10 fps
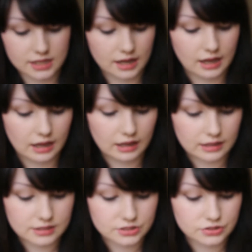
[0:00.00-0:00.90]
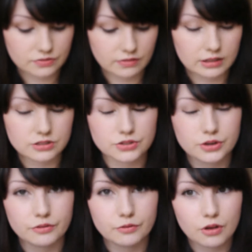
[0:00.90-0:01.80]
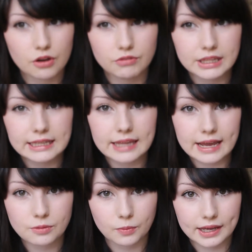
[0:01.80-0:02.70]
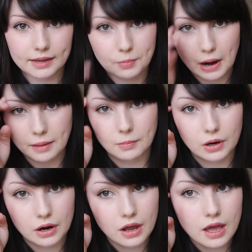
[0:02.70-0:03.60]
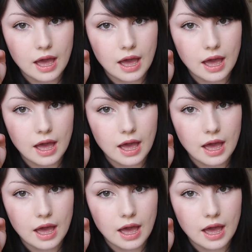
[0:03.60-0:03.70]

a sort of really lightweight primer.